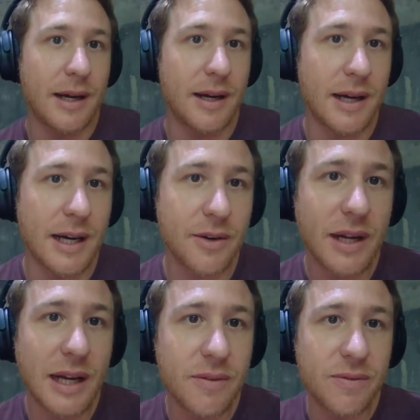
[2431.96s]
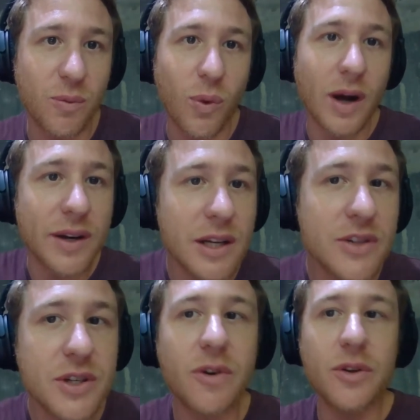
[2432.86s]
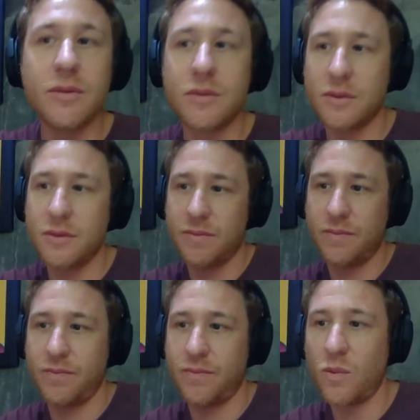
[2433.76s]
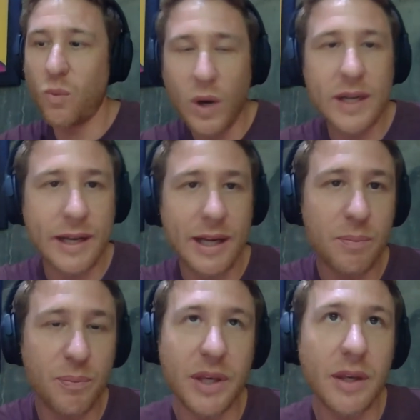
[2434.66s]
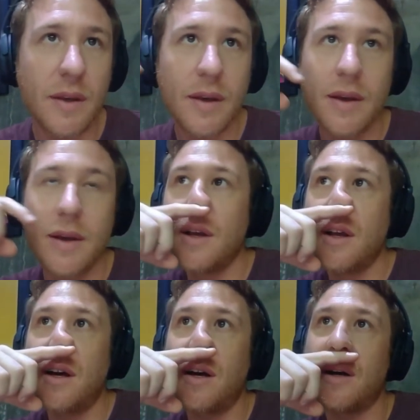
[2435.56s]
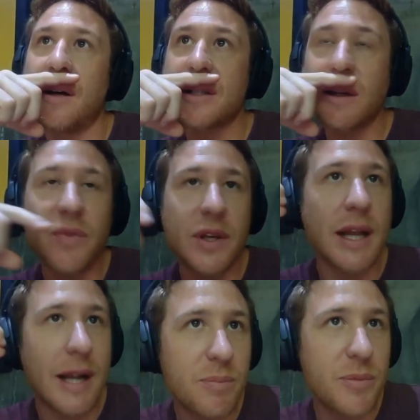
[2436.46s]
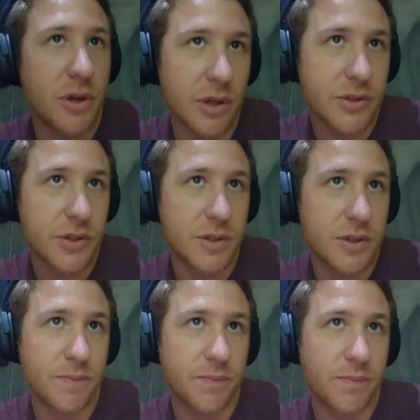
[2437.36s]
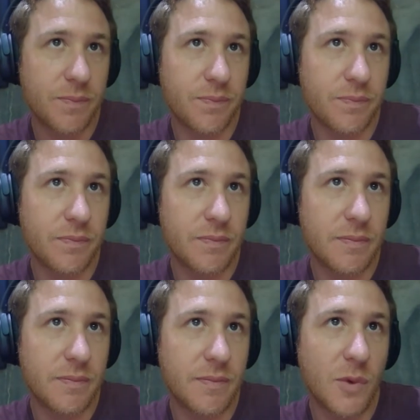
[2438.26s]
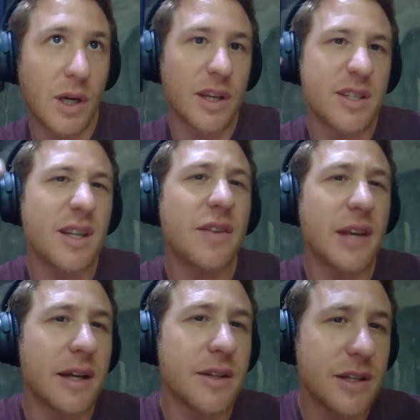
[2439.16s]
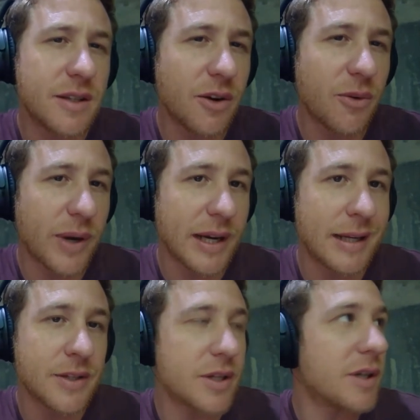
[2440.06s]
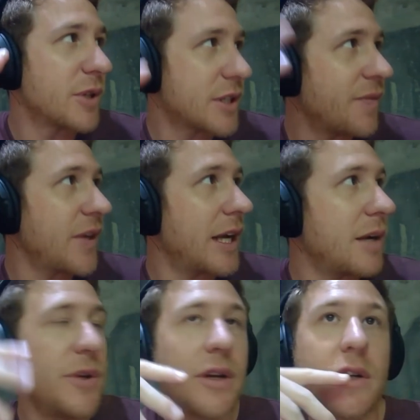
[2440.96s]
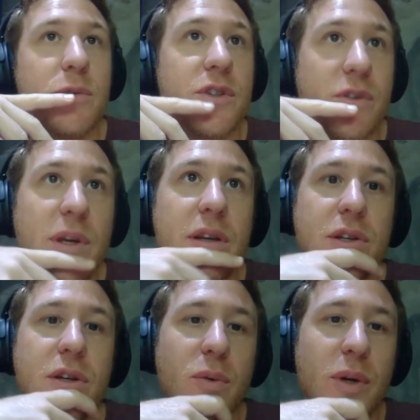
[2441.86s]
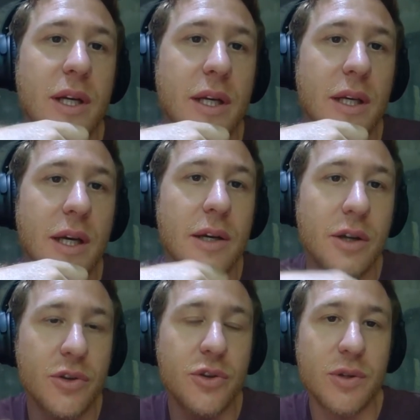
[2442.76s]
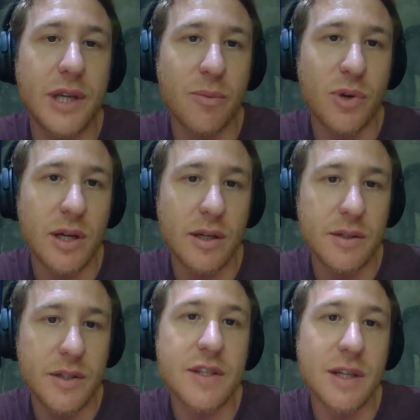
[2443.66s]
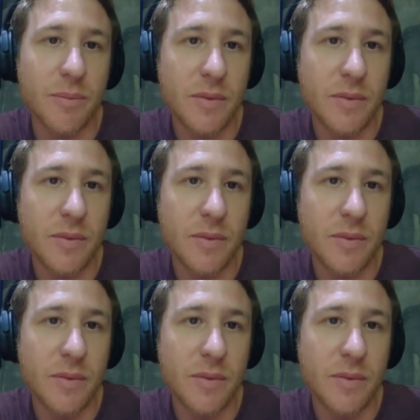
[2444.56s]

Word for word: I don't have one answer for you. What helped me, something that helped me a lot, well, it's not the right answer, but something that helped me a lot was 3 years ago when I got a new camera system.